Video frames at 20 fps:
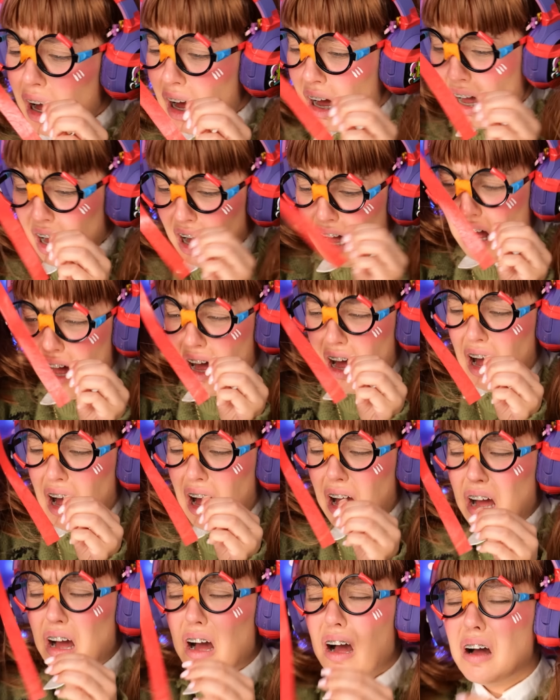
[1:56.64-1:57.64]
but
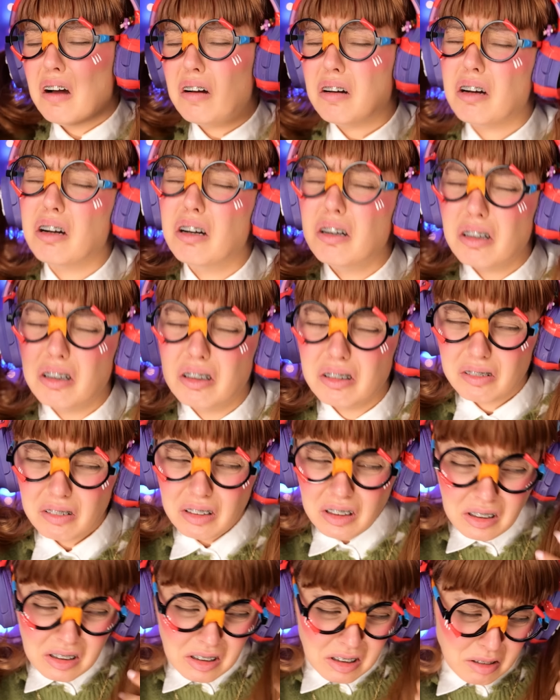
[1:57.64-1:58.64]
this must give you an
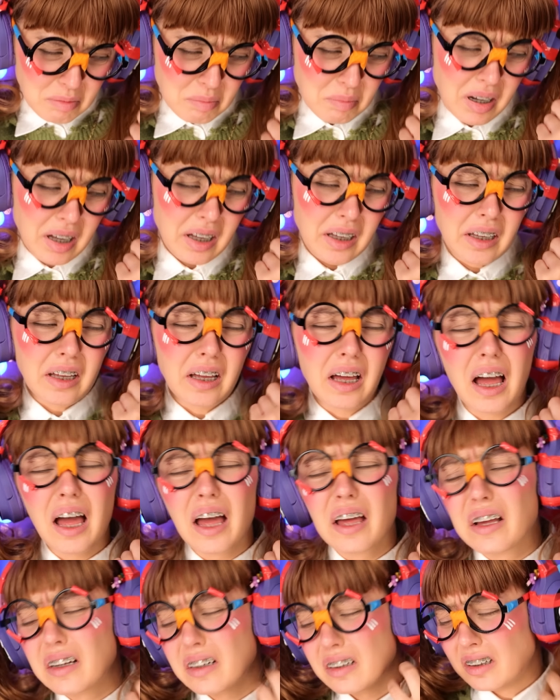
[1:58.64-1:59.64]
idea.
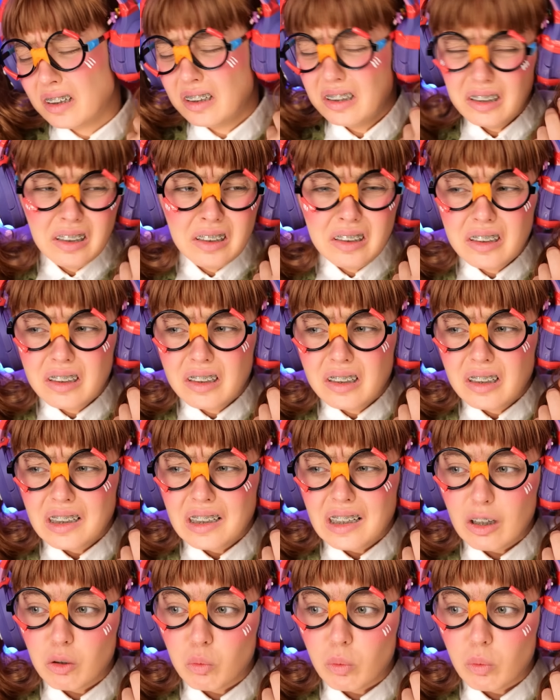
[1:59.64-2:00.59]
So stop